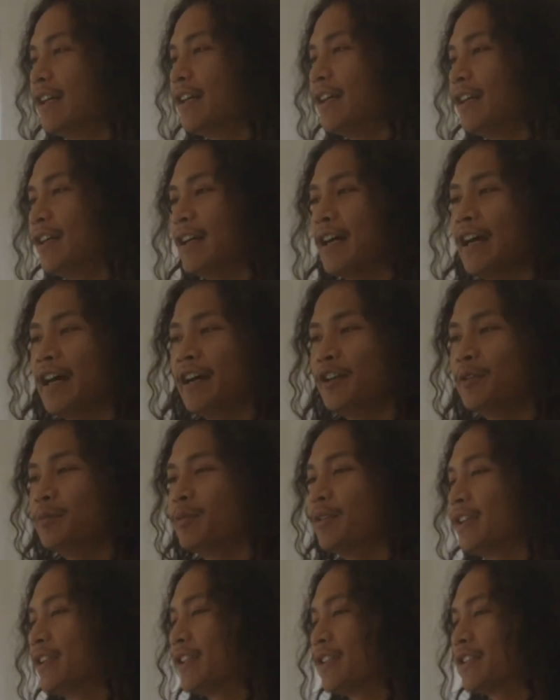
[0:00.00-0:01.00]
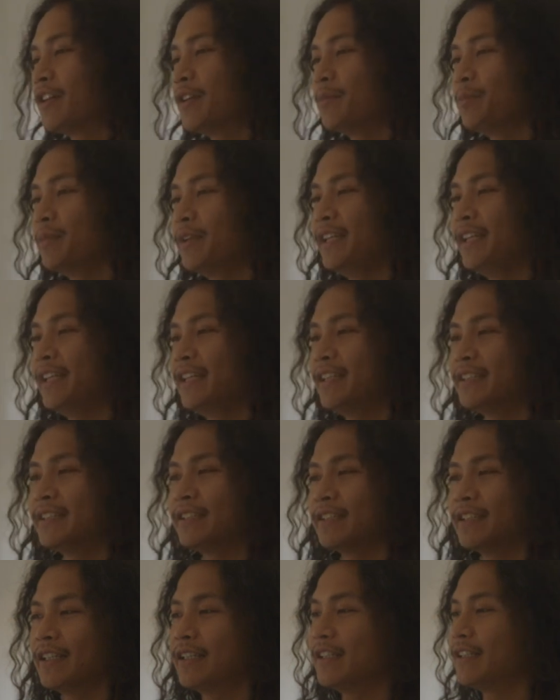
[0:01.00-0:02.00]
to 3 times a week,
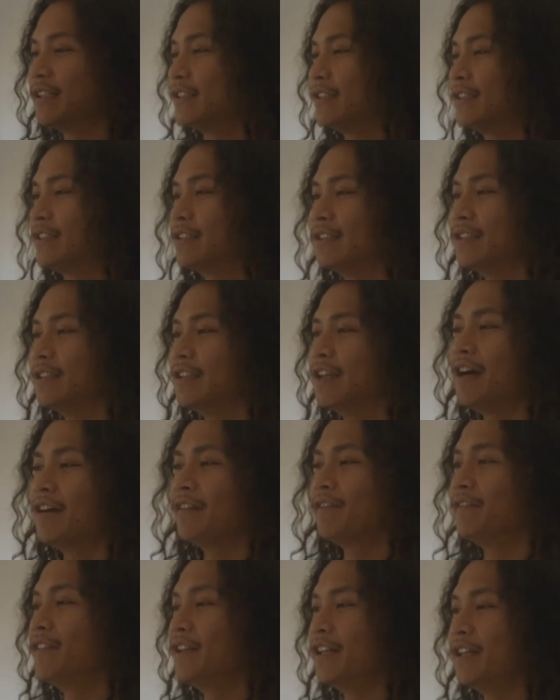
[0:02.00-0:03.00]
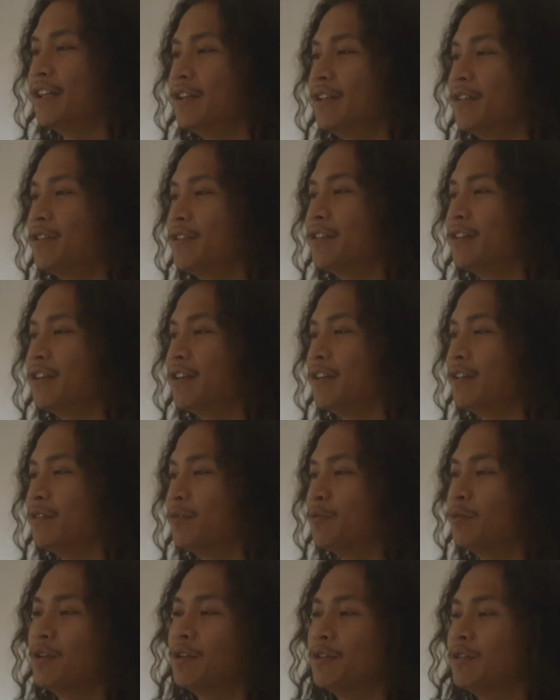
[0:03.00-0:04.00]
let them know.
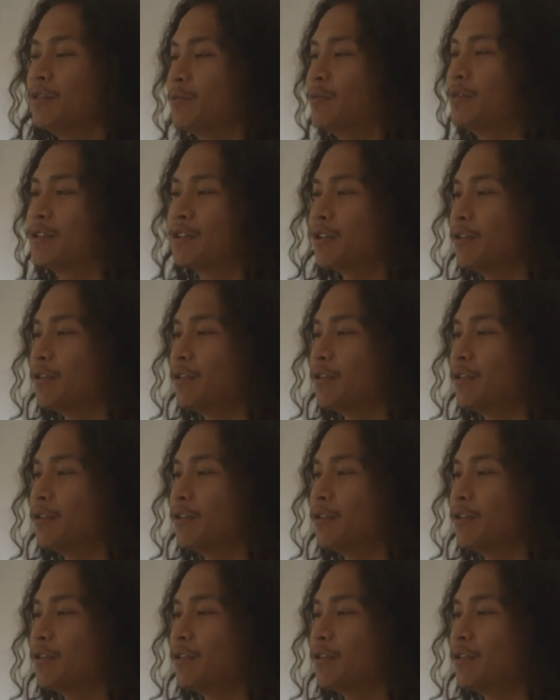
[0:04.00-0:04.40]
Let them know that